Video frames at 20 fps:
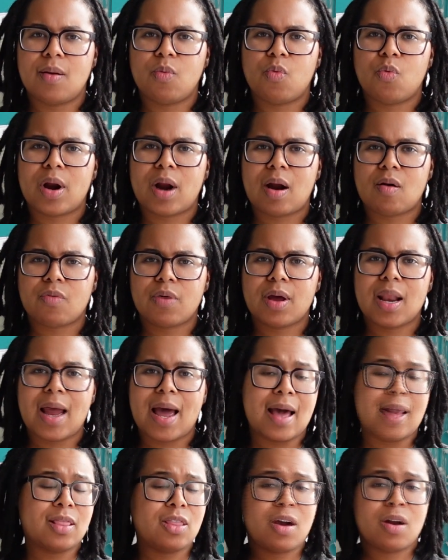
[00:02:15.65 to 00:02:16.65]
And what I realized,
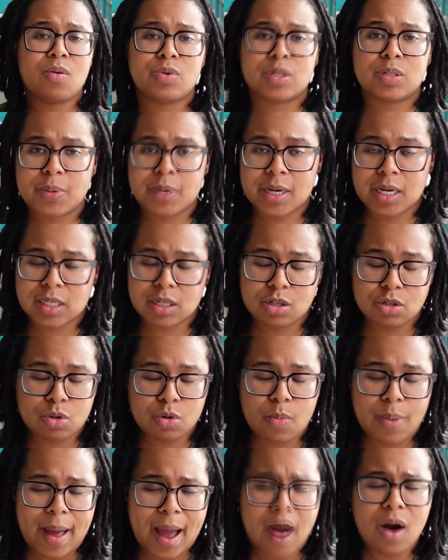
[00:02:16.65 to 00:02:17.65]
I thought it was because I was doing
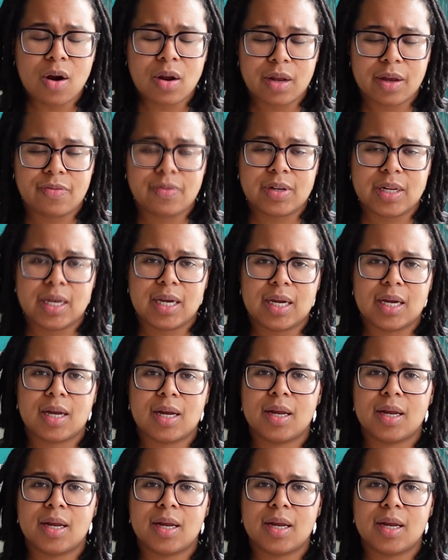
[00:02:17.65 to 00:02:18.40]
powerlifting